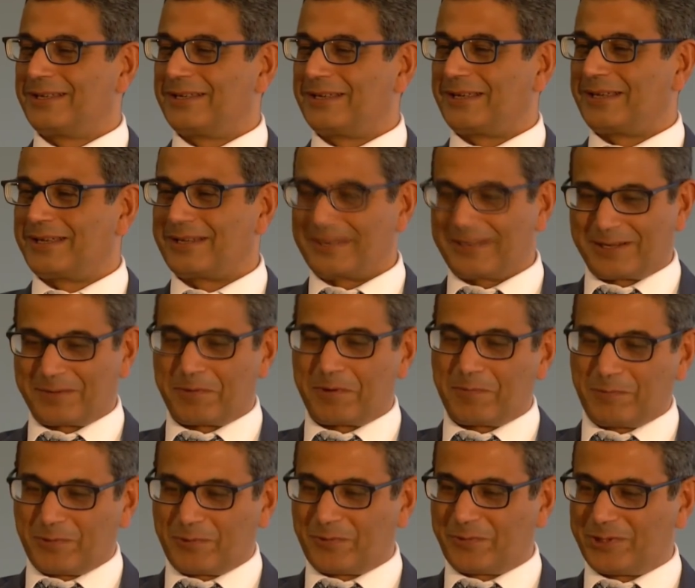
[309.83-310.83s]
And I
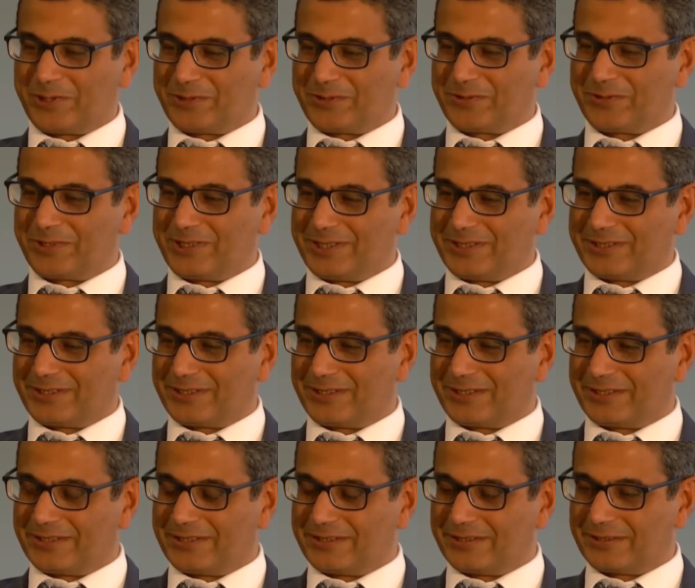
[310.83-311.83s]
remember going to Anita
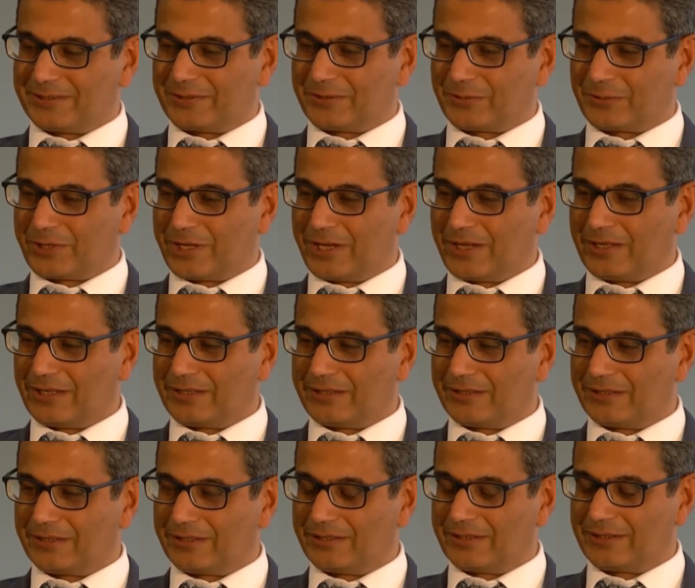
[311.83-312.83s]
in this hotel in
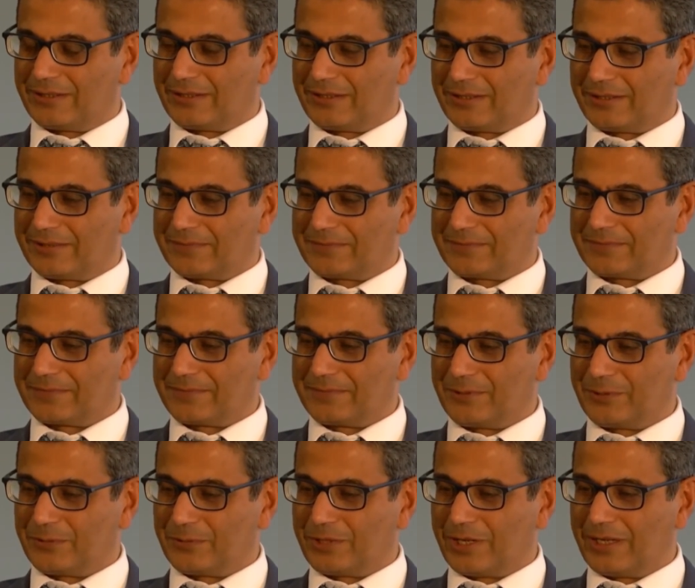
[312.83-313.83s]

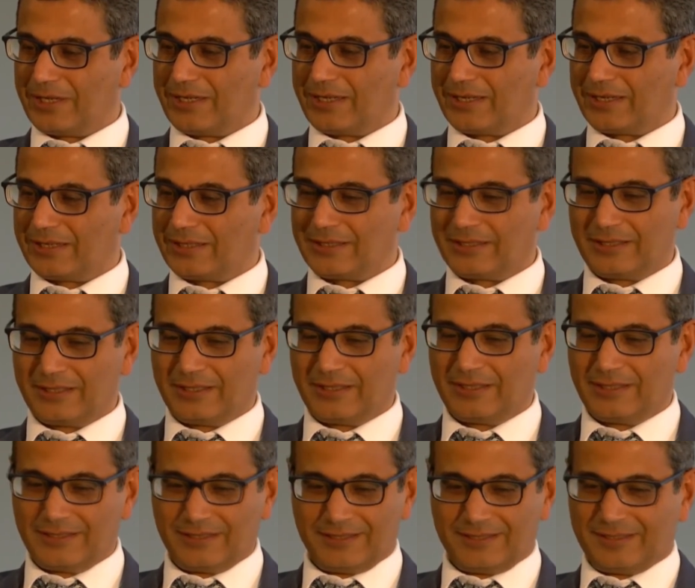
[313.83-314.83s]
New Delhi, and
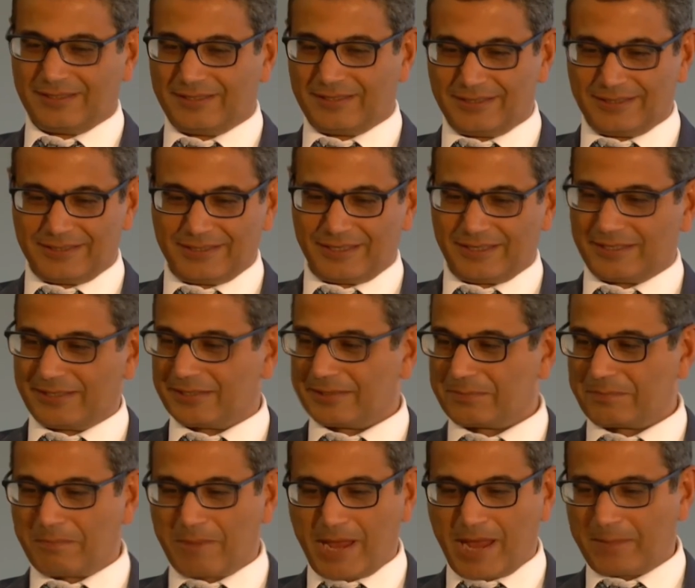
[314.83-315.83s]
she had this
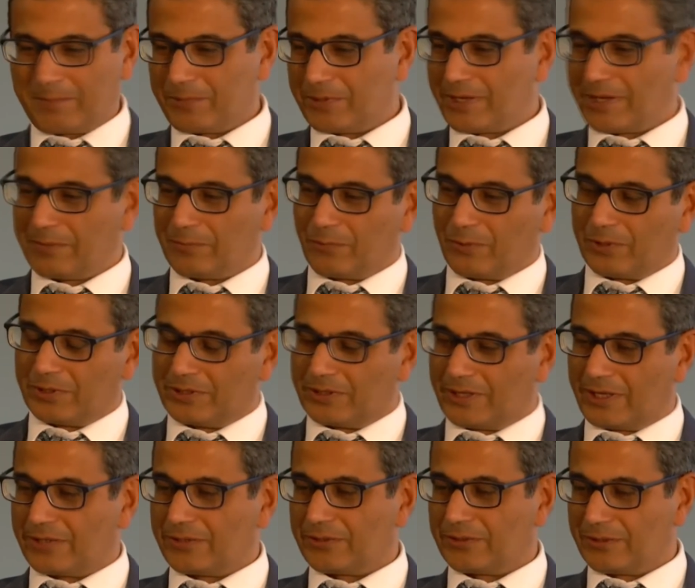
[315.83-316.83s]
map, and I pointed
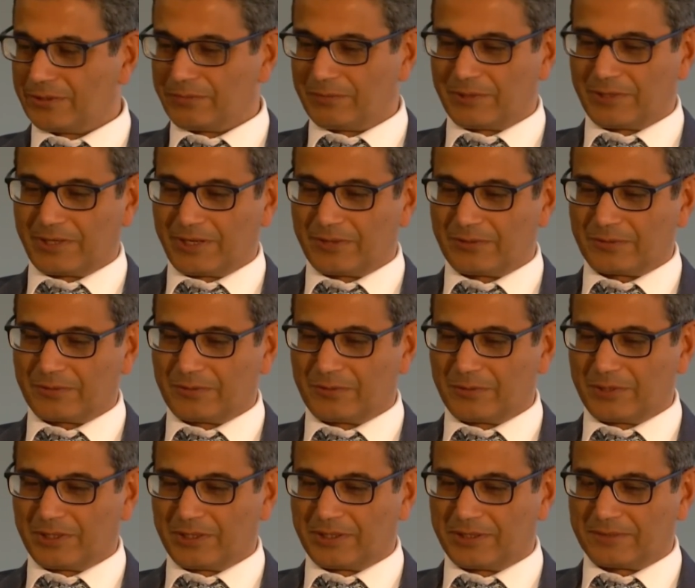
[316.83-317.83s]
out to her where I was
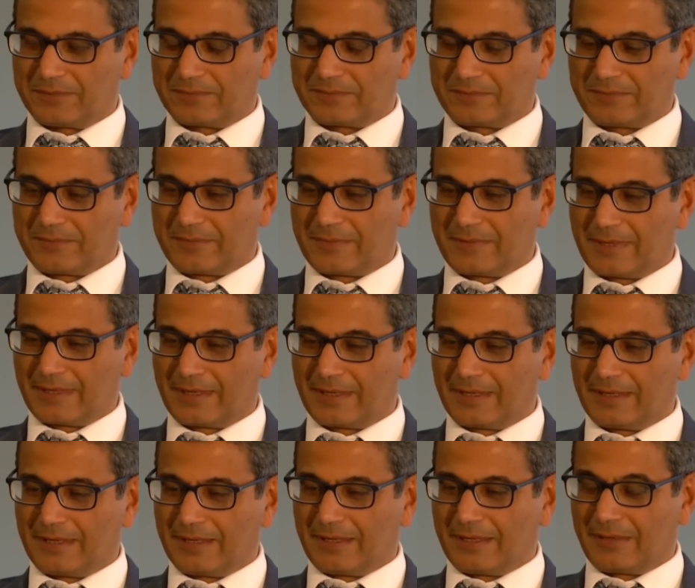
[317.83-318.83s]
going
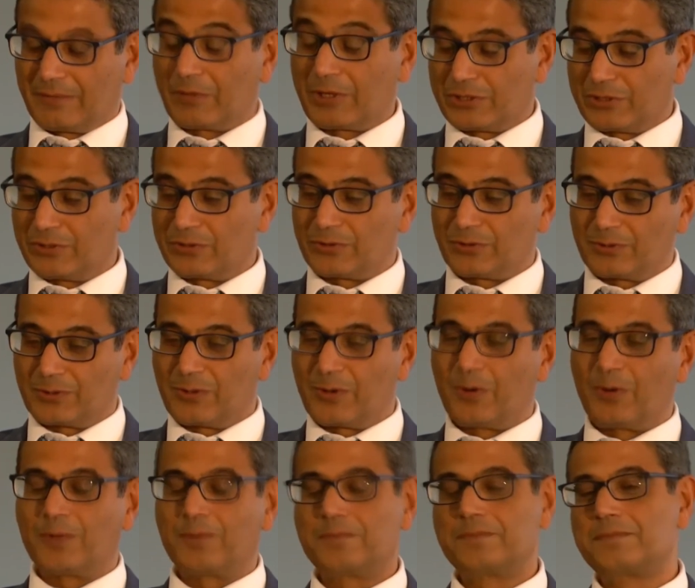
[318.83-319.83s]
and where she should
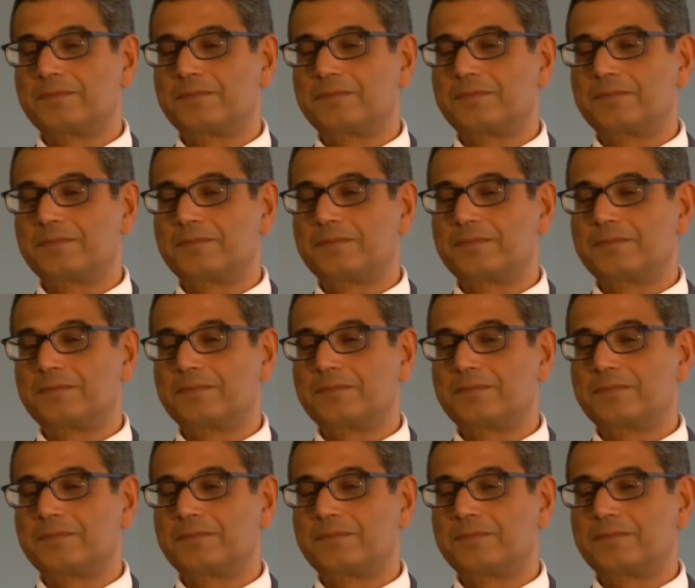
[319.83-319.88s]
go.